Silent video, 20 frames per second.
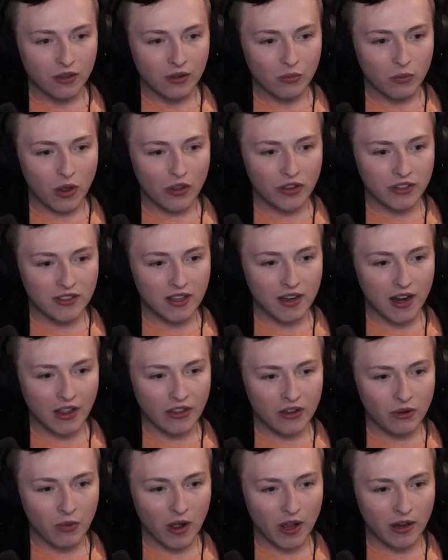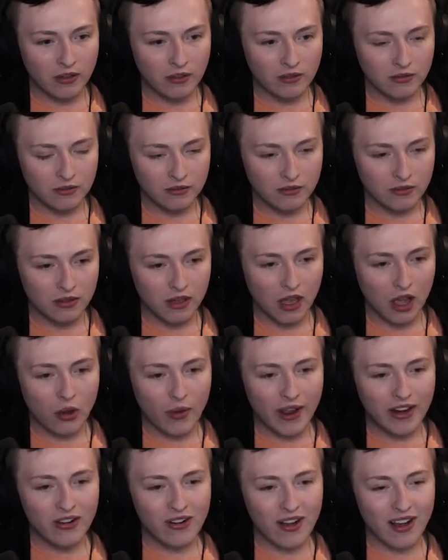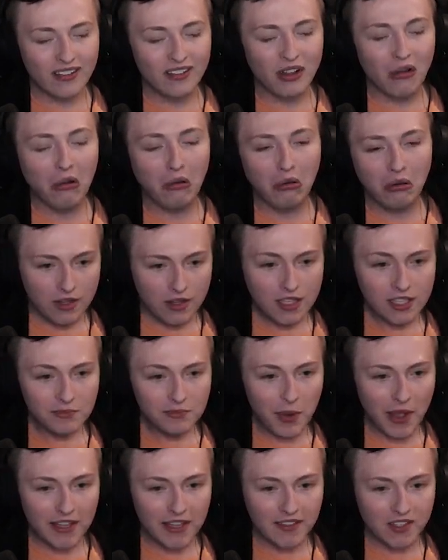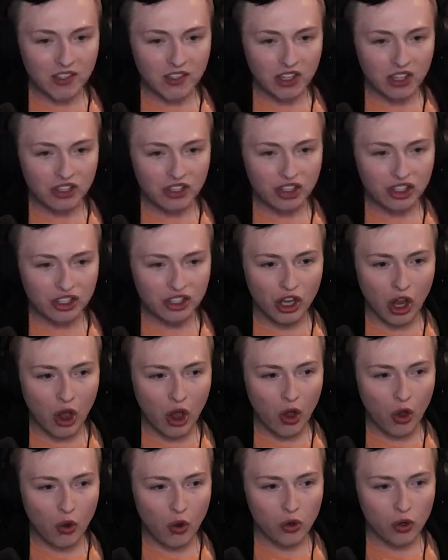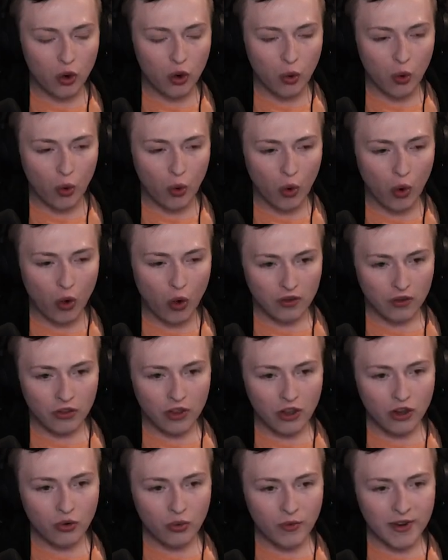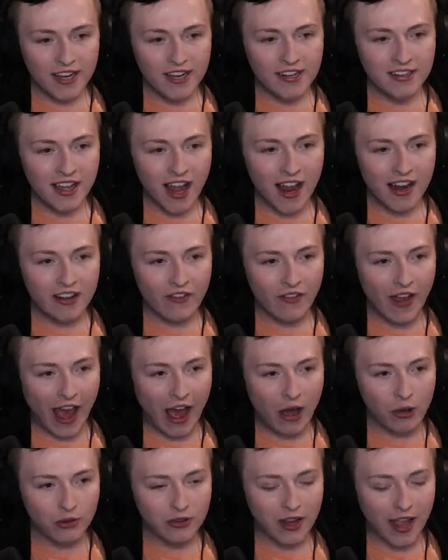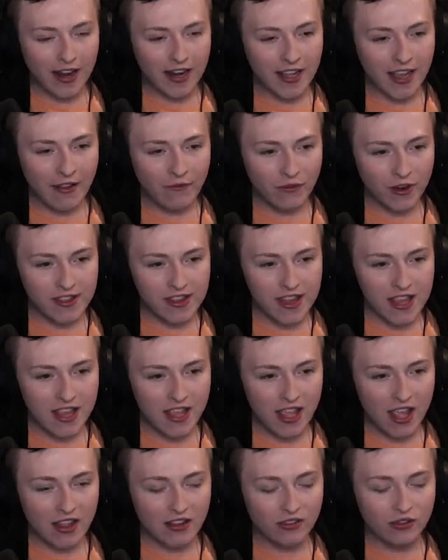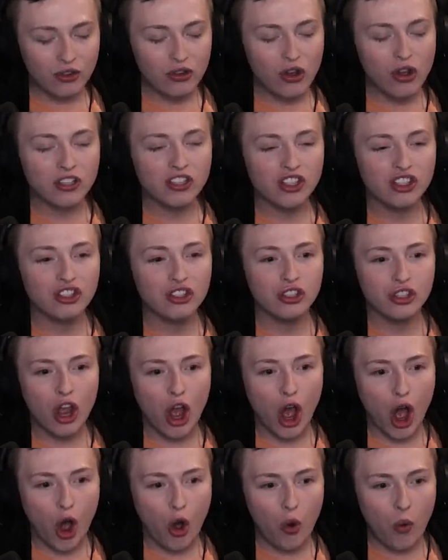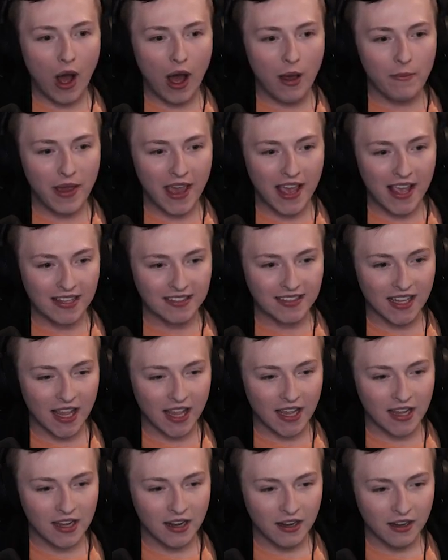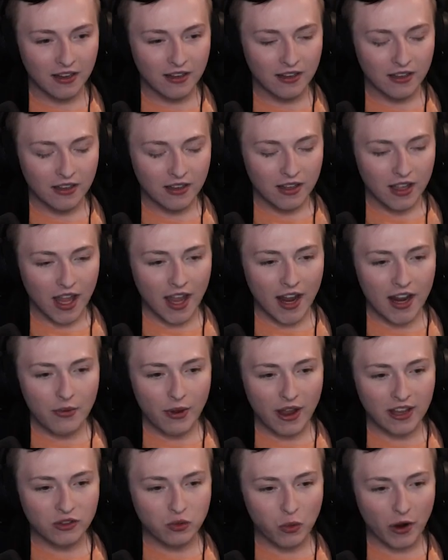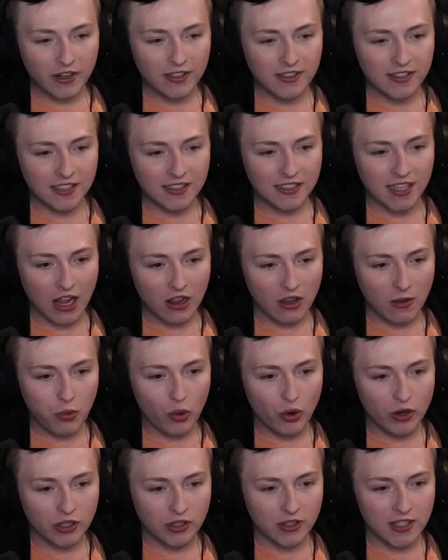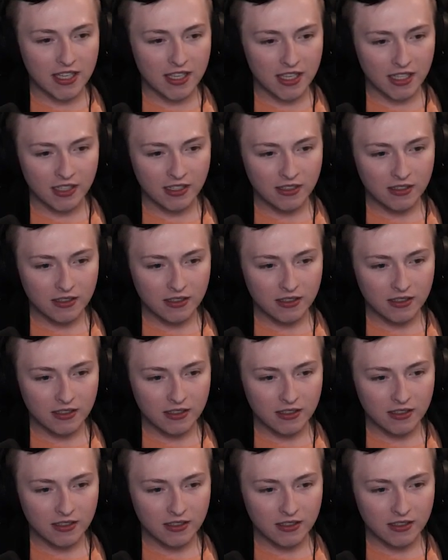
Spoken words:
Well, there's another one. Oh, these bases are so cool. The green kind of outlining everything looks so amazing. Anyways, where does this teleporter lead?